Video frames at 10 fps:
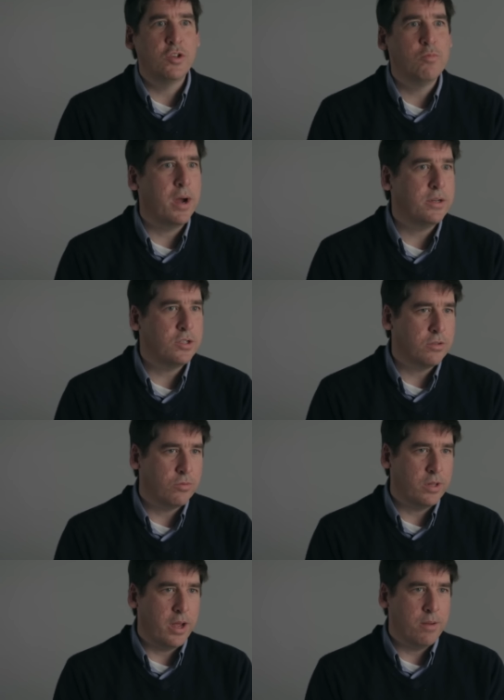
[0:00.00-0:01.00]
too much,
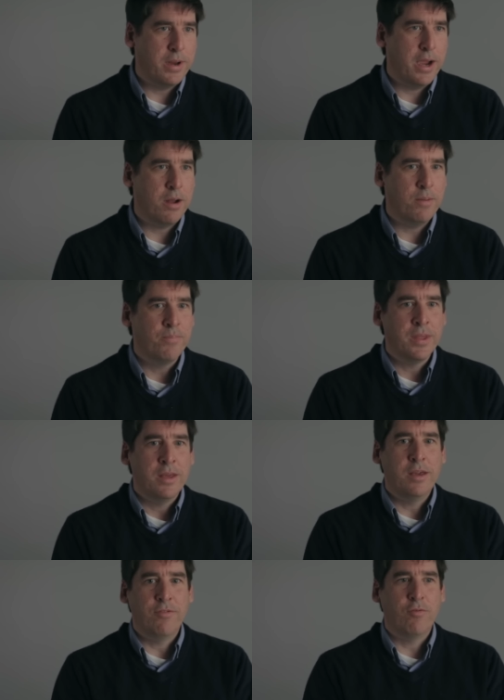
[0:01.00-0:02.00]
we'll let him down.
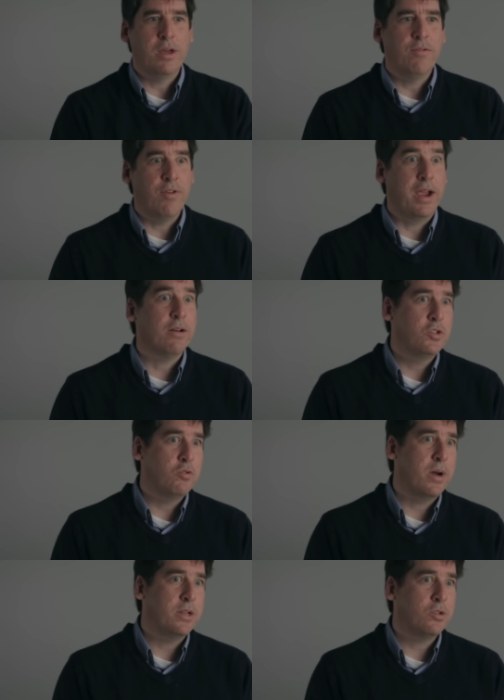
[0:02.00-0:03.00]
If we veil too
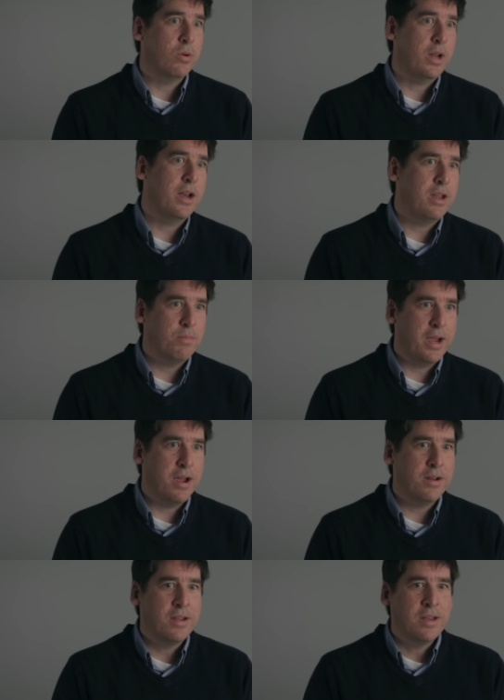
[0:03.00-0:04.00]
much, we're letting him
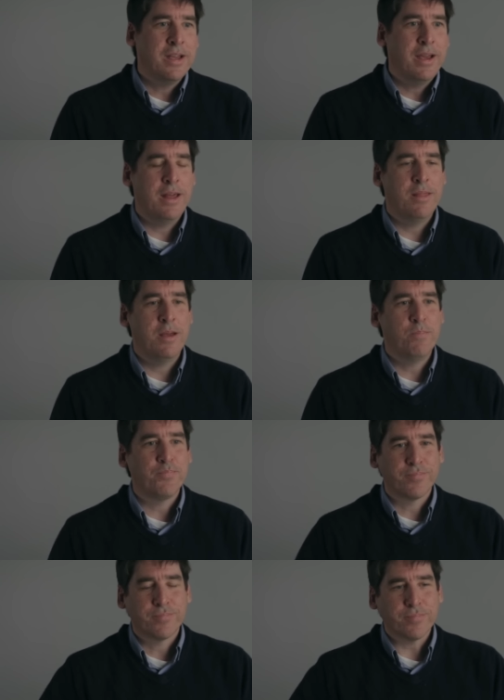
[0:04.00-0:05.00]
down. And
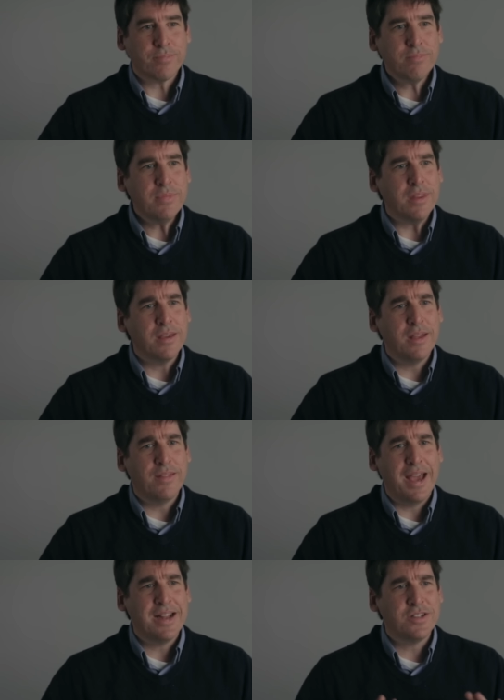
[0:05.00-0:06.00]
then
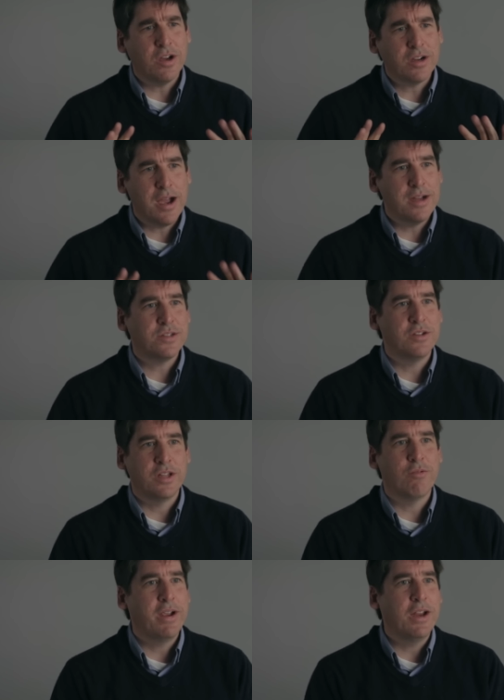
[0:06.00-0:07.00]
that's
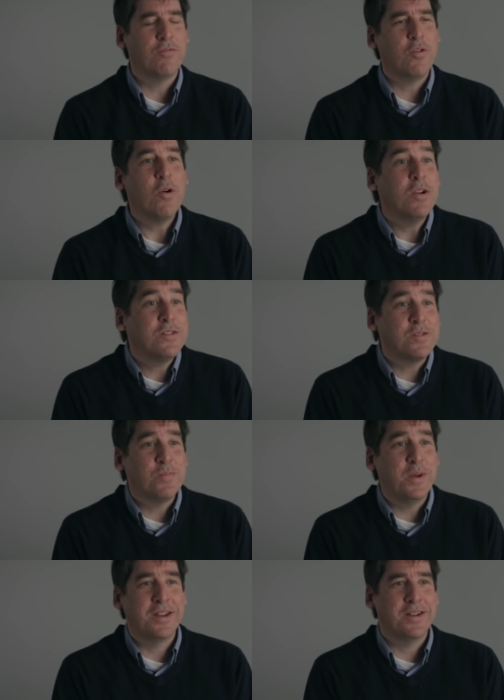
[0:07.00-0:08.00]
constantly
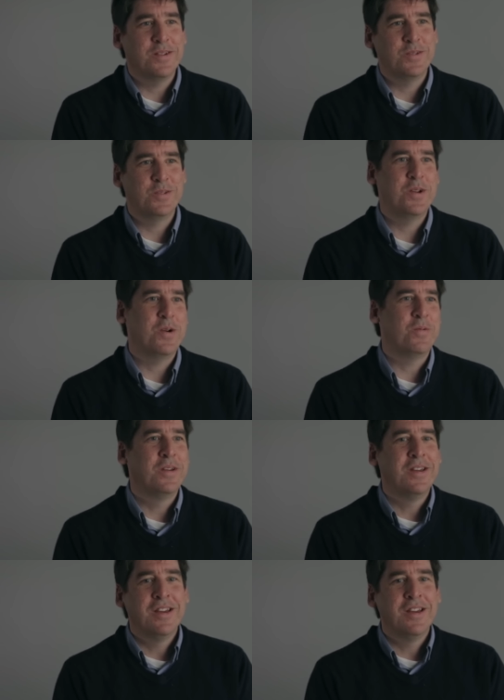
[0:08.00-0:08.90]
reinforced because, you know,